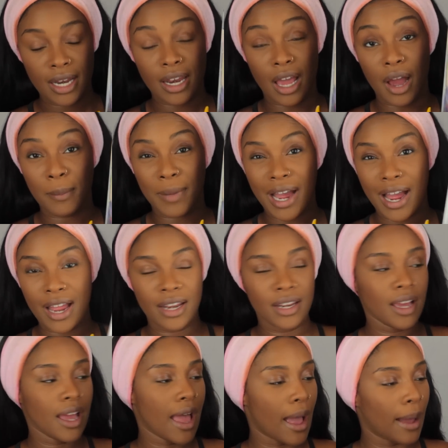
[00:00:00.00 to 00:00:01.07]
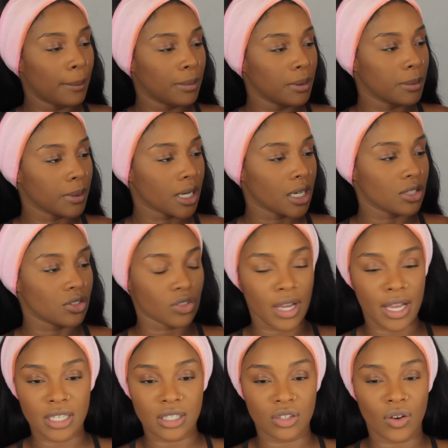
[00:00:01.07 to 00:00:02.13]
Now I'm kind of happy because you
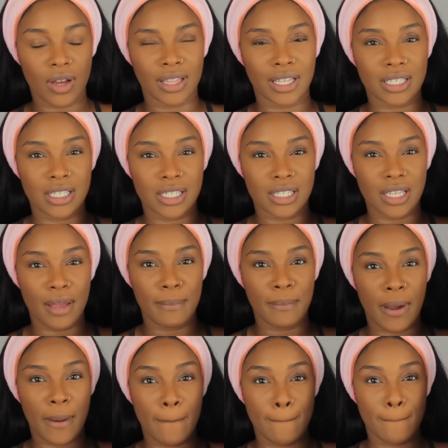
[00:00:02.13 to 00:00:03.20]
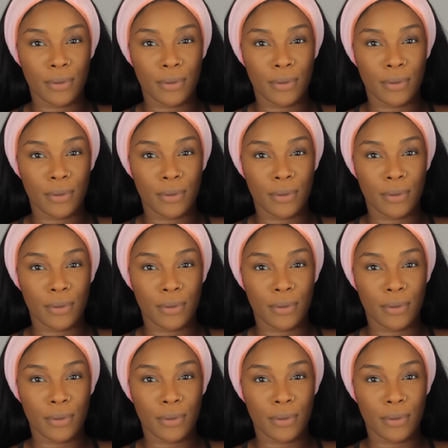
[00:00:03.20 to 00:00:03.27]
guys know I like to set my